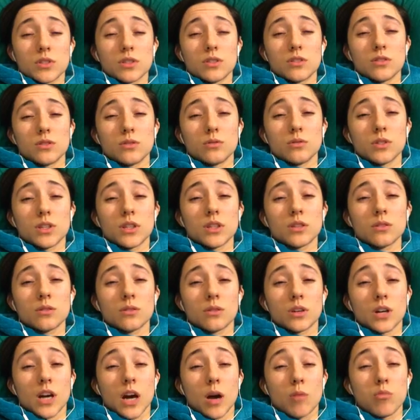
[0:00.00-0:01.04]
is doing
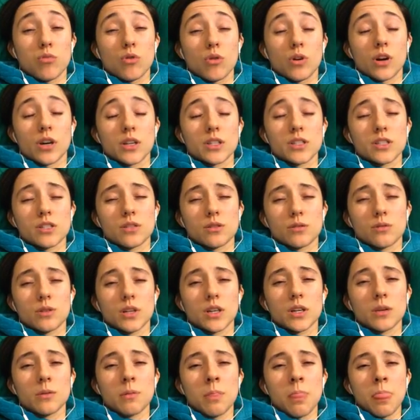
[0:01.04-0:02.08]
or how poor it's
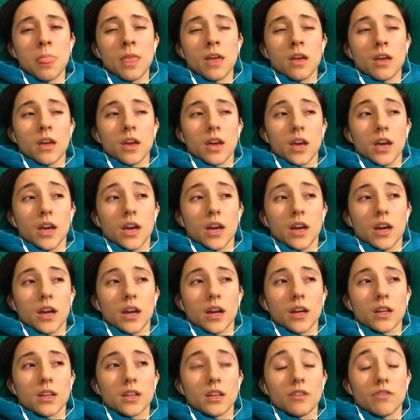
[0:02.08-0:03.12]
doing.
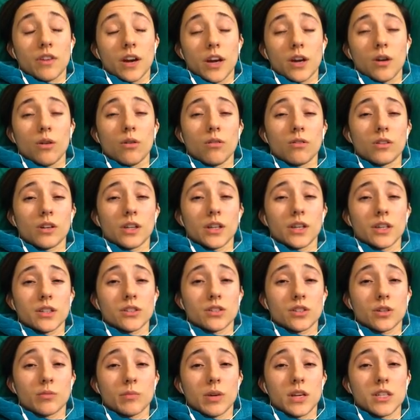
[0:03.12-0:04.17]
And if I overly
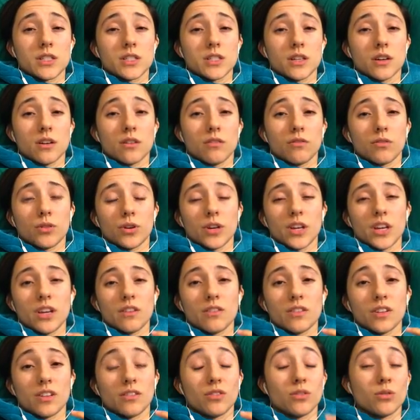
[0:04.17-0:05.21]
exert myself for
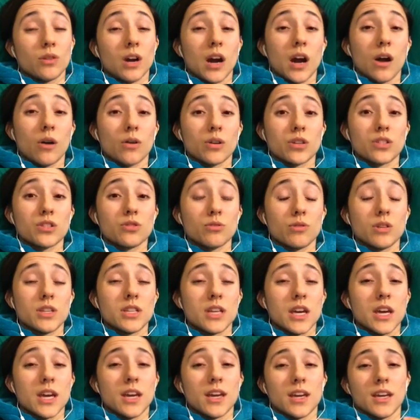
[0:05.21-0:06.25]
even a few hours to a
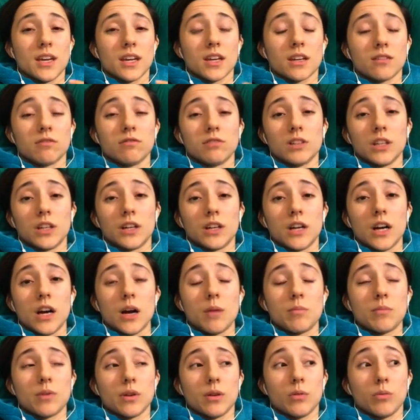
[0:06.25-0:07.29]
day, it can flare
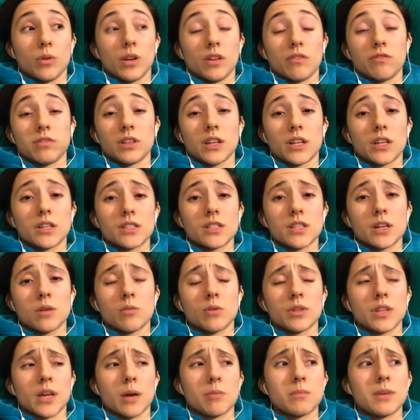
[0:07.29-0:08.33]
up. And when it flares up,
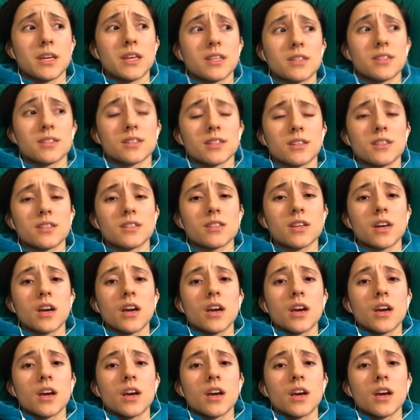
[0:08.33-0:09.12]
what that means is